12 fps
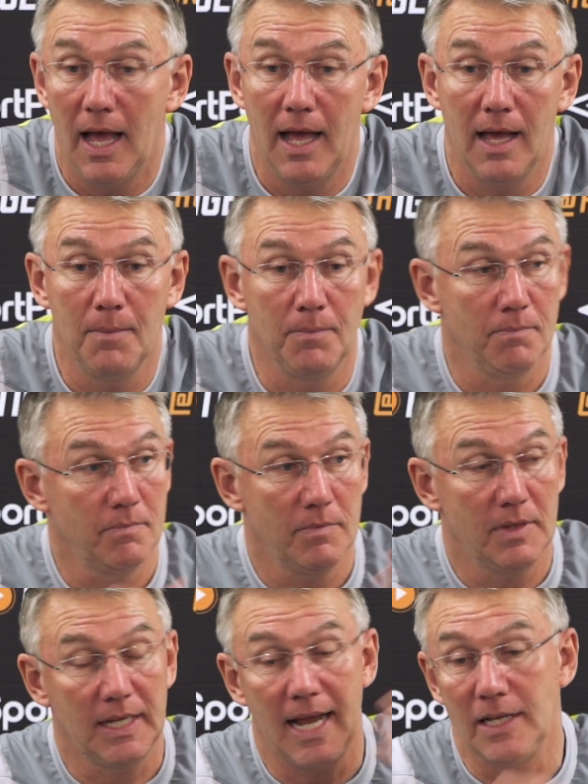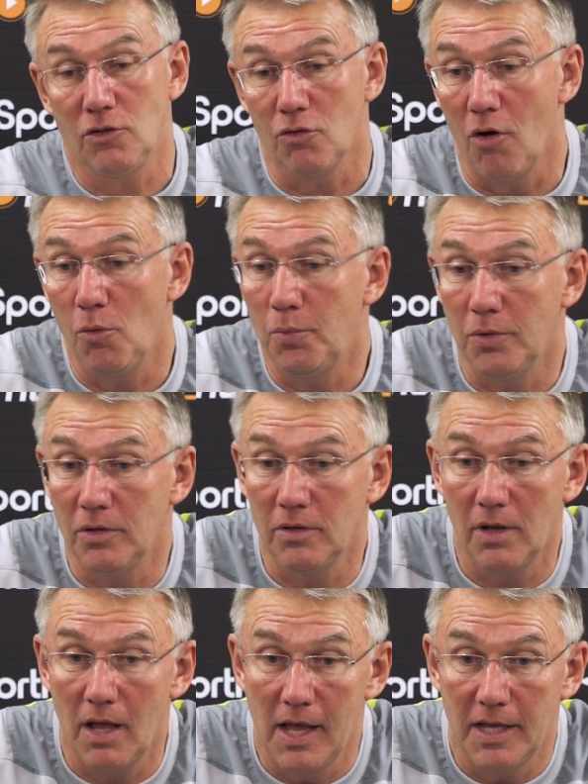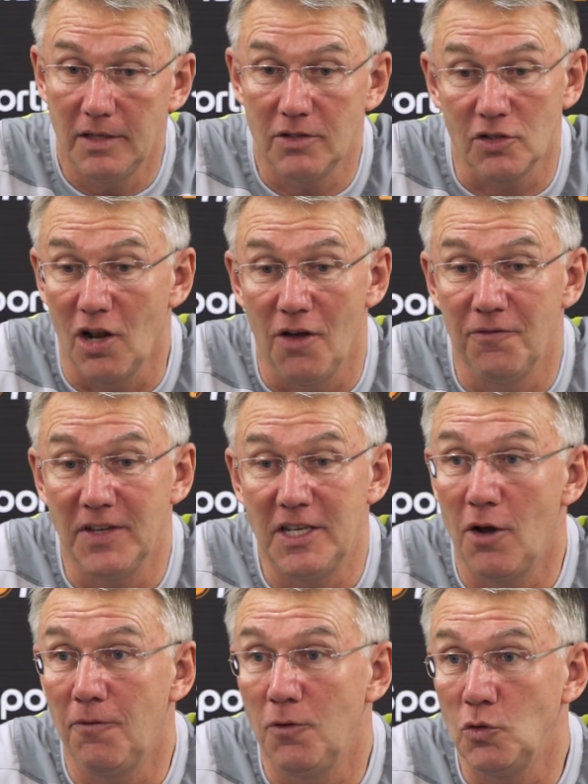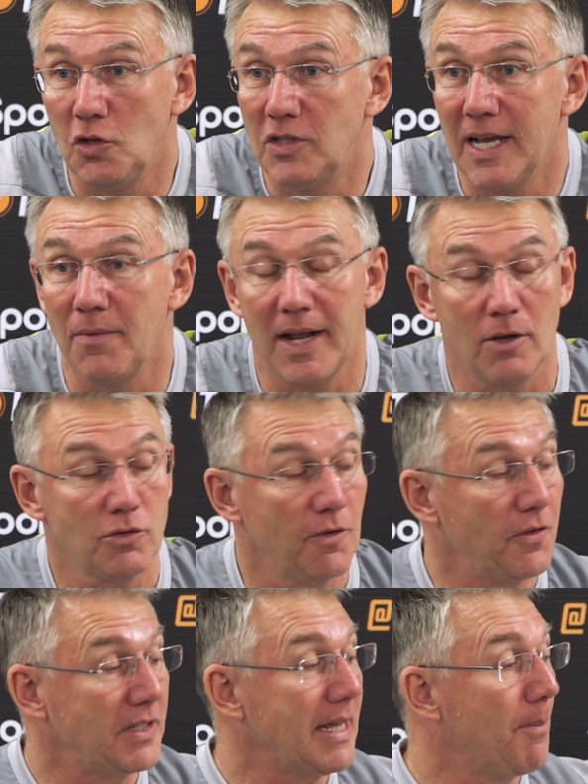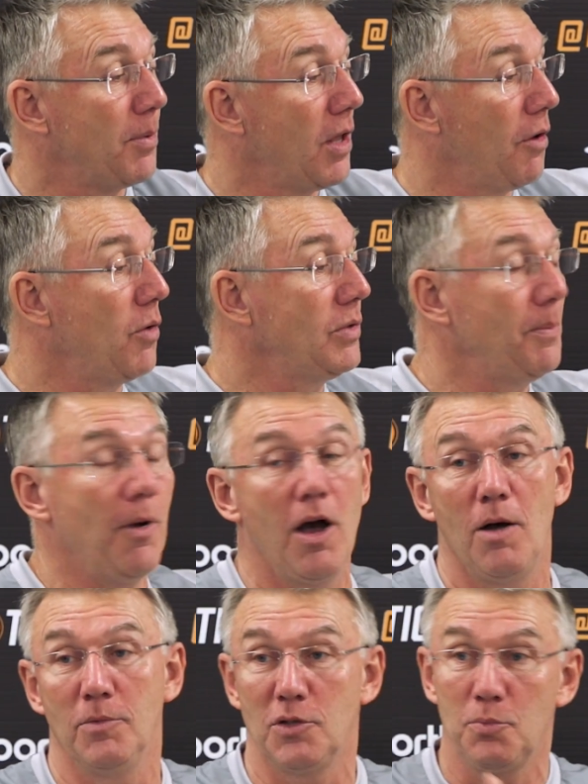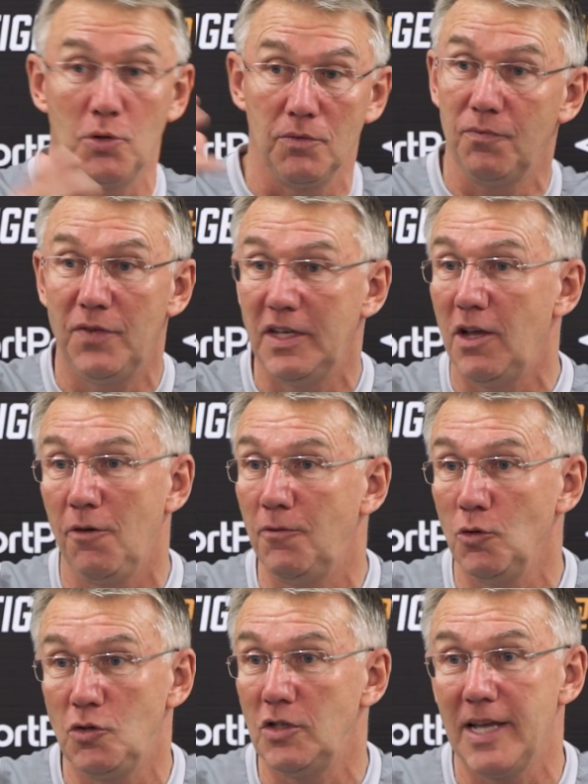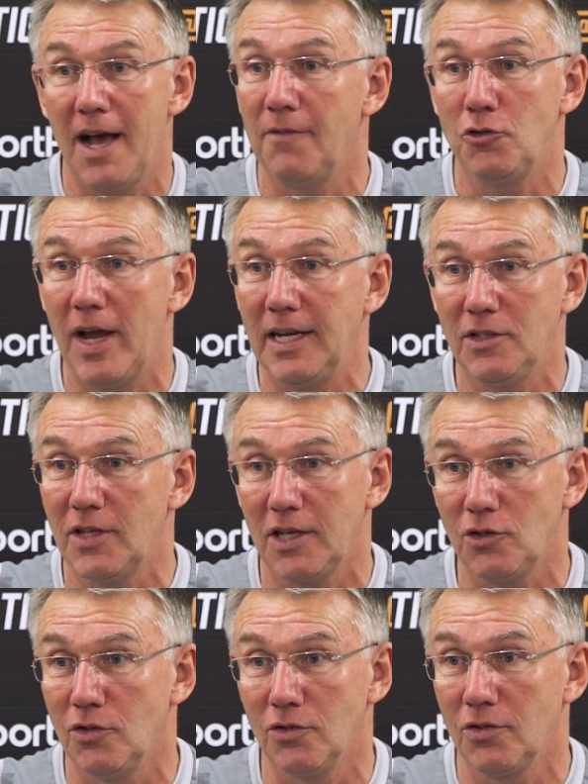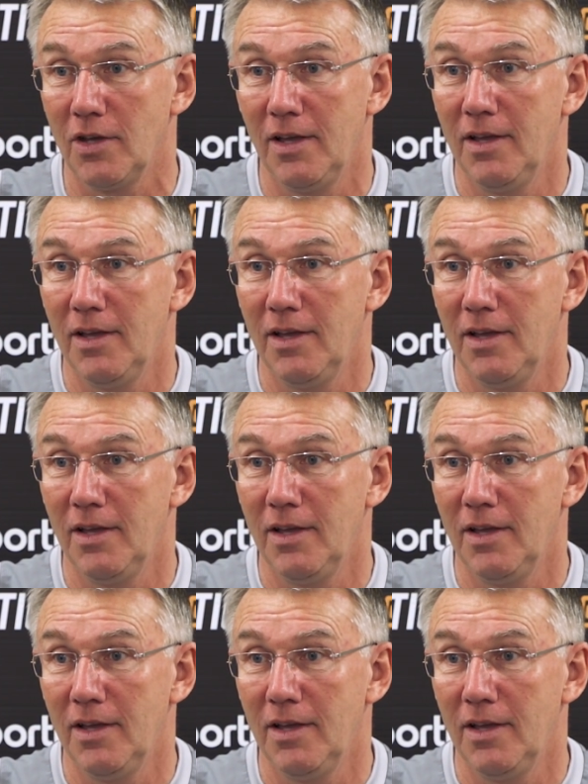The gates are open. There's a lot of video footage out now. So, for example, our own department's put video footage out of training sessions.